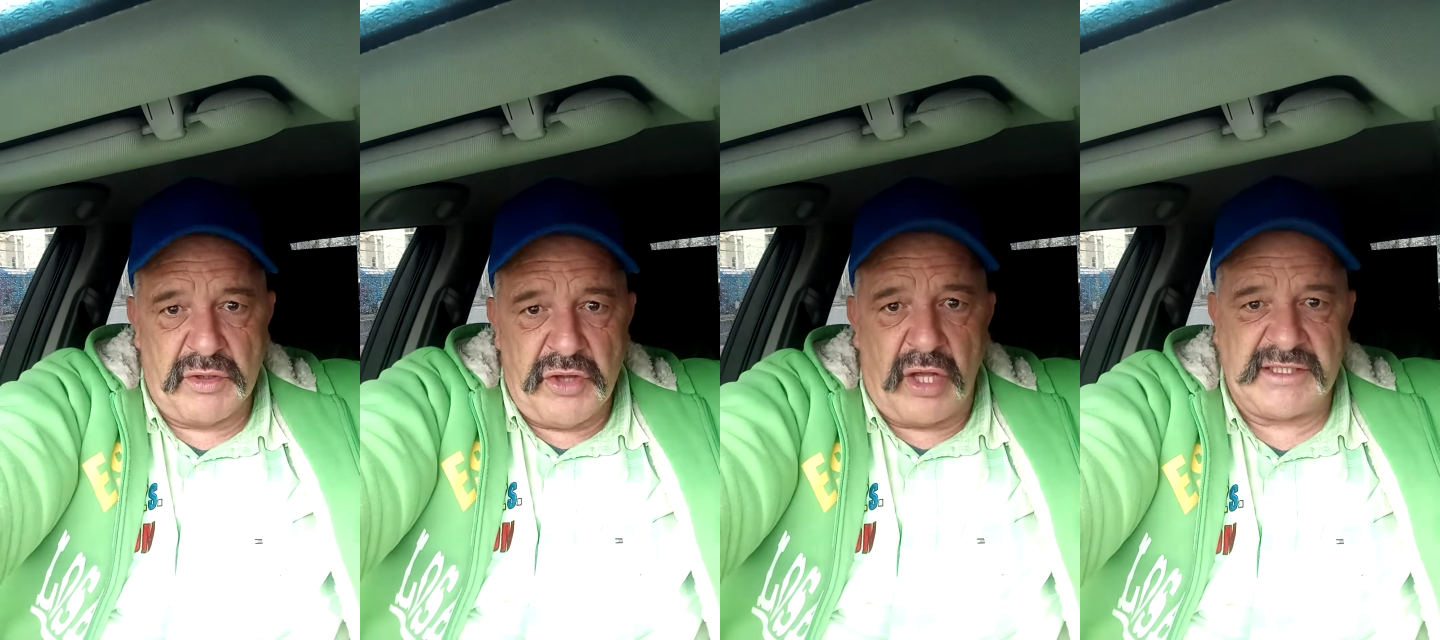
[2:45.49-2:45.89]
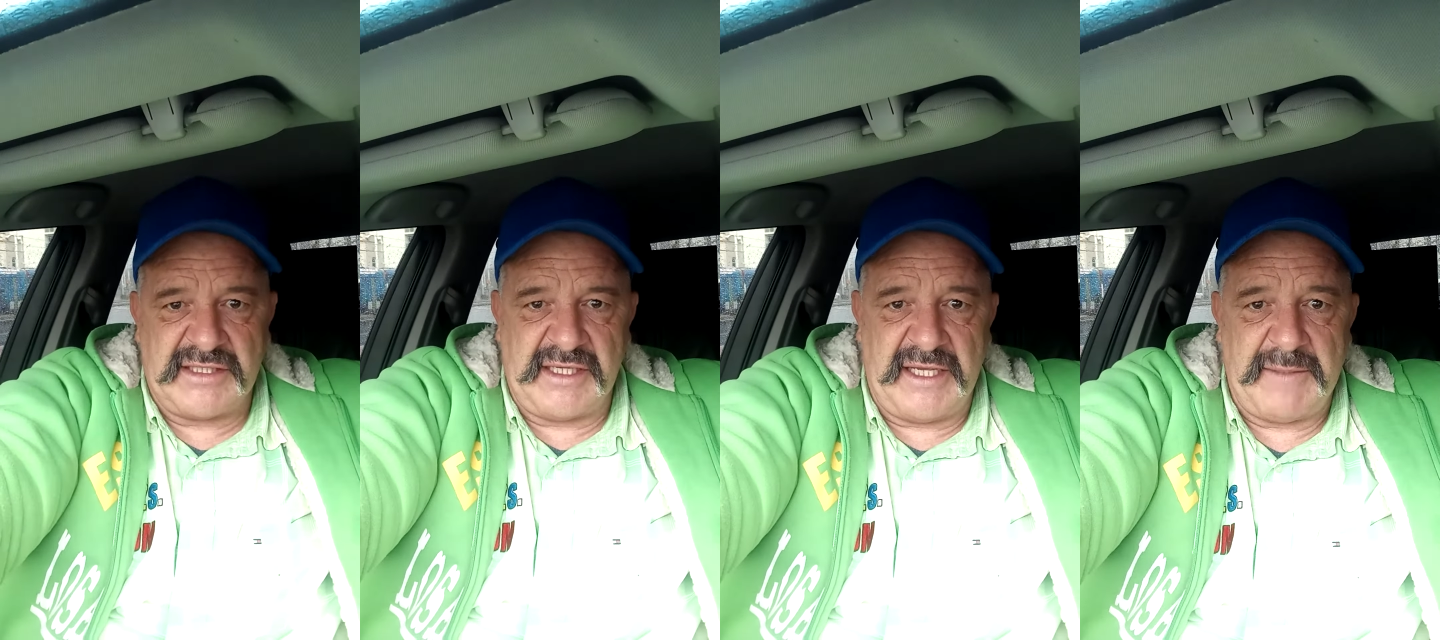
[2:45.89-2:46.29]
will not
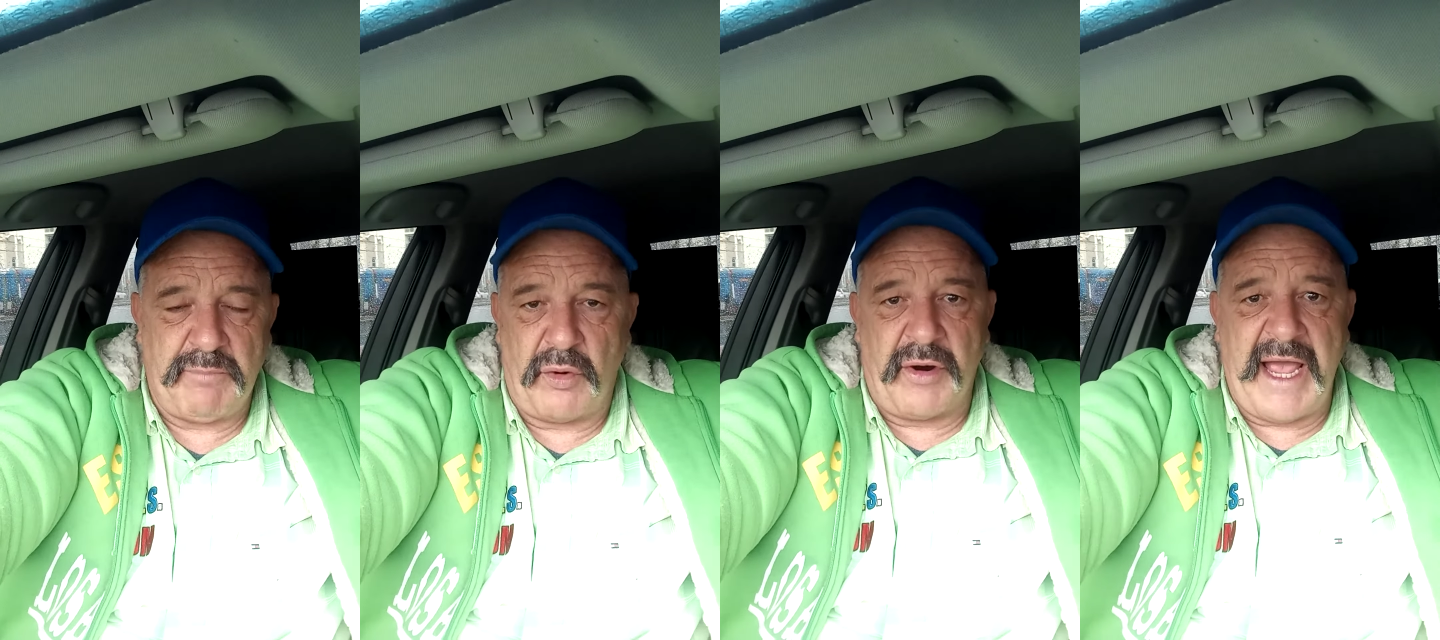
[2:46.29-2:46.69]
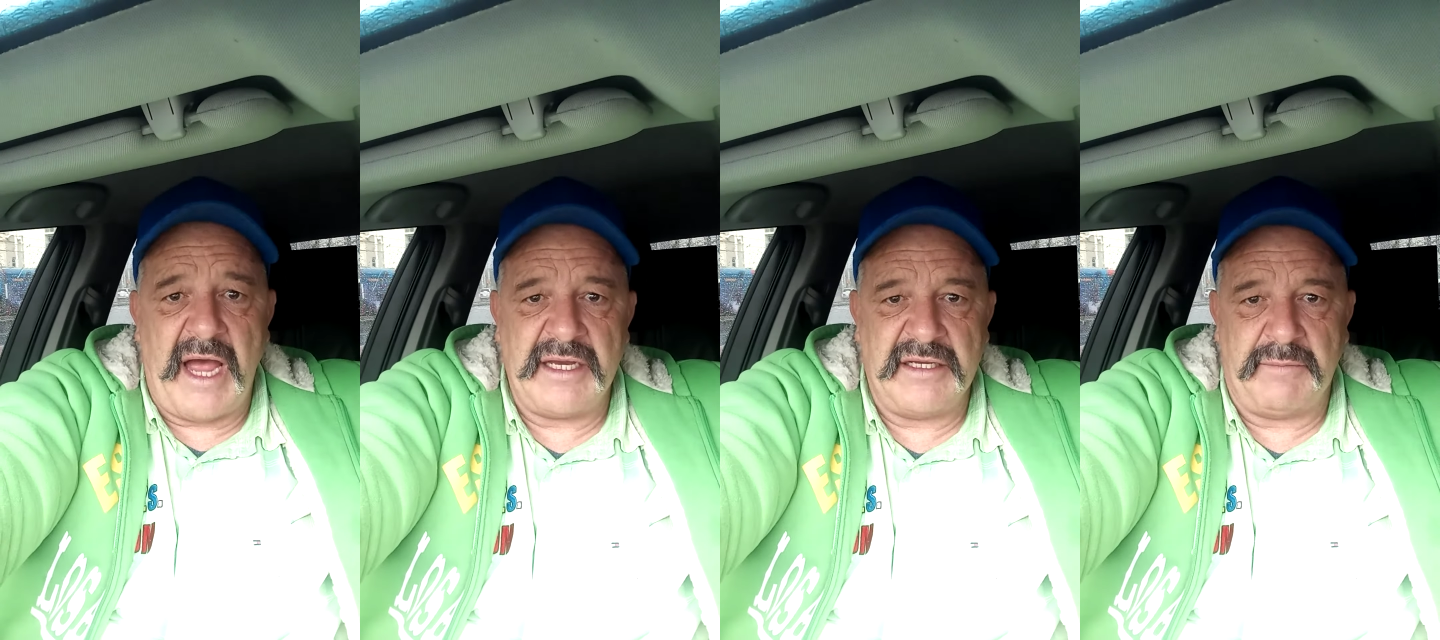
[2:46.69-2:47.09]
see brought
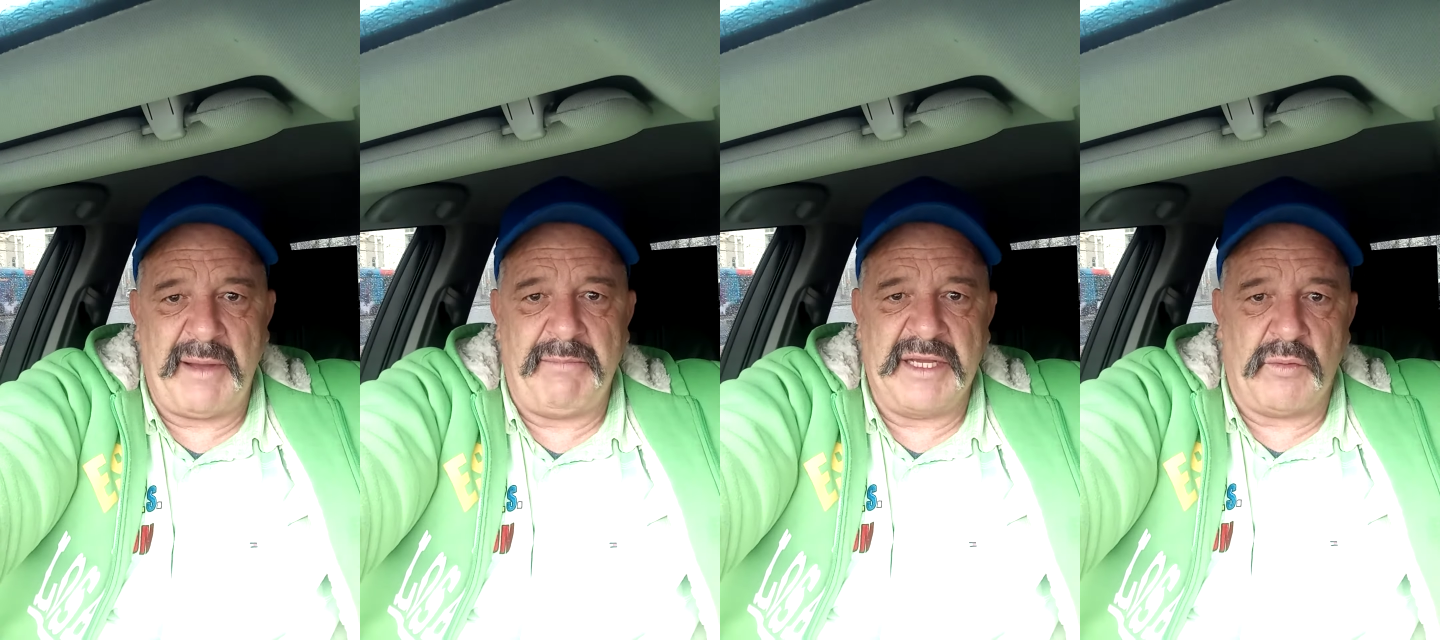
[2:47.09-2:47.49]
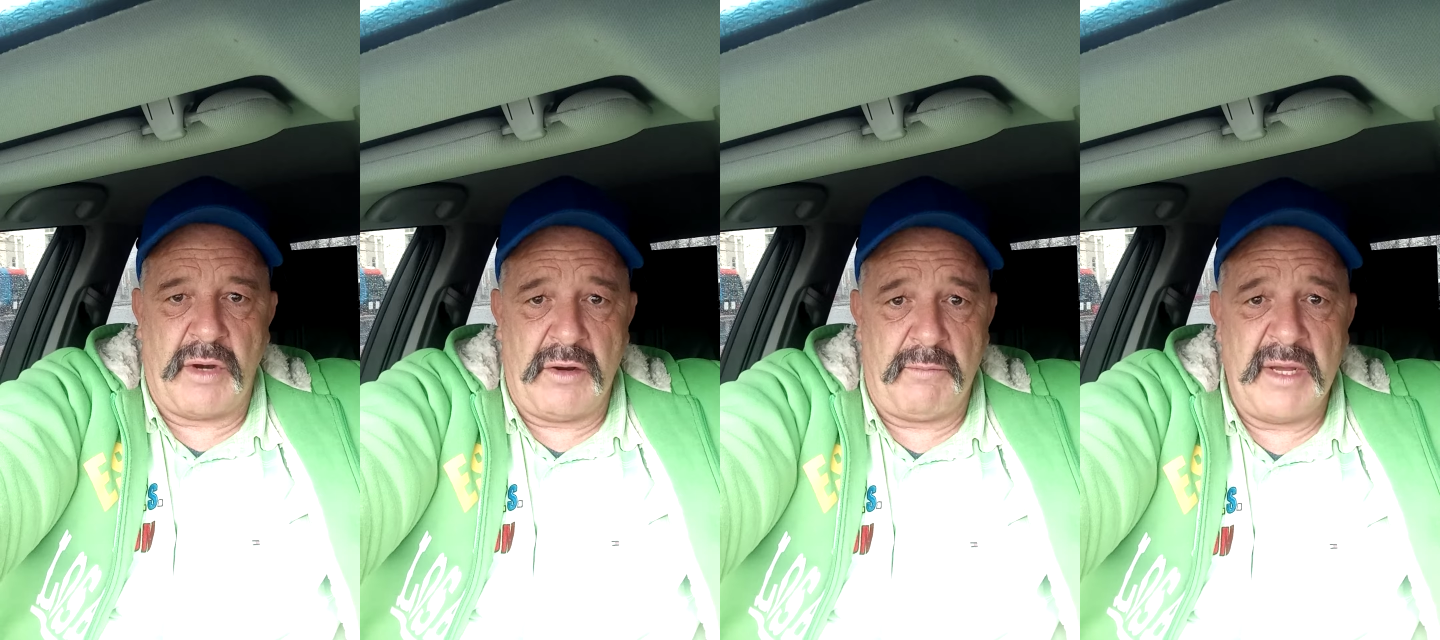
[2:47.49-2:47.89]
out into the public
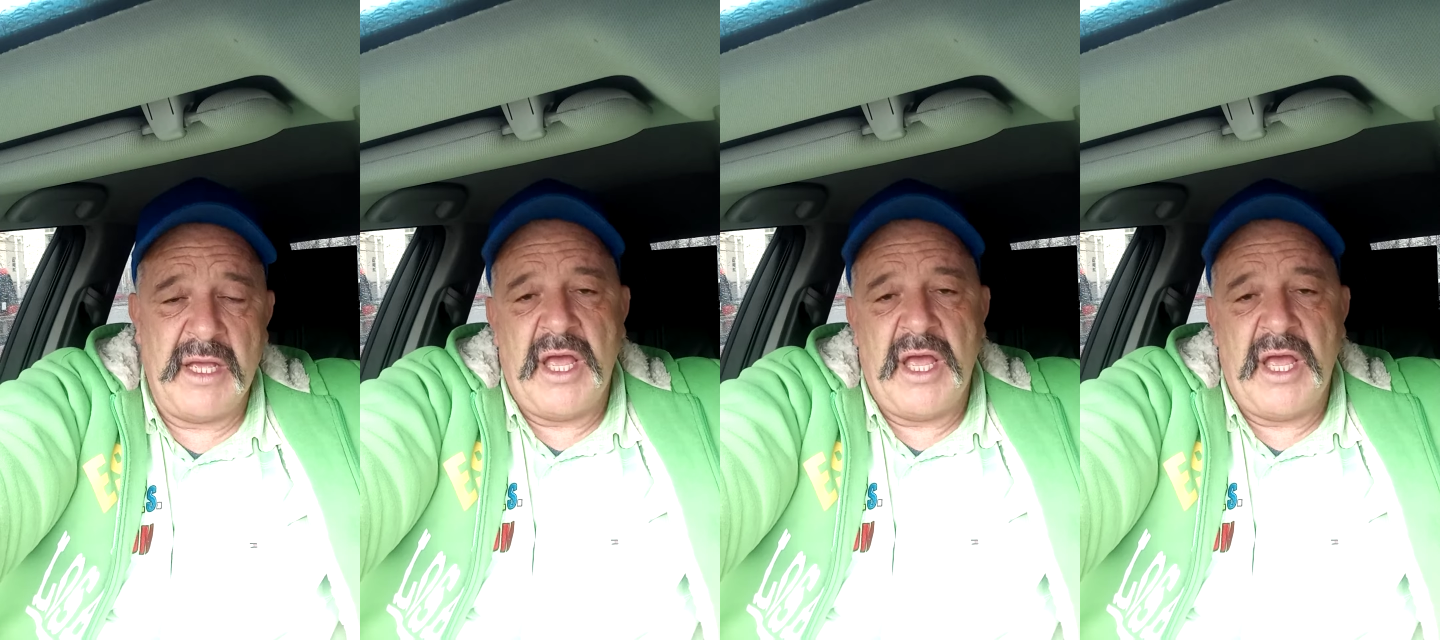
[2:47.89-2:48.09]
realm